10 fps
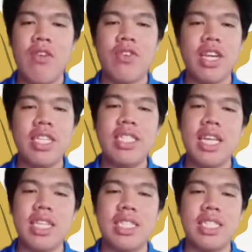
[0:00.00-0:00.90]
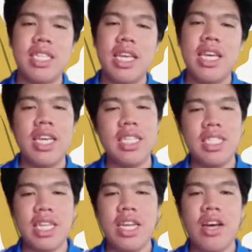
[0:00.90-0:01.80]
For instance,
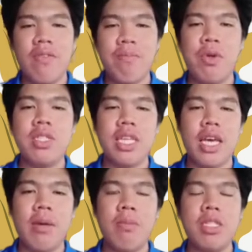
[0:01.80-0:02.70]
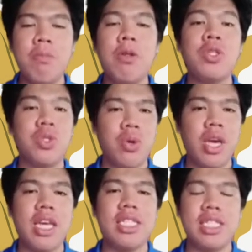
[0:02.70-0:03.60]
instead of multiple
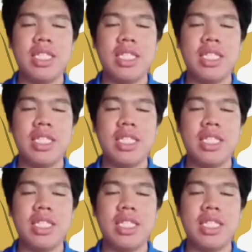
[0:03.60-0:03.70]
choice,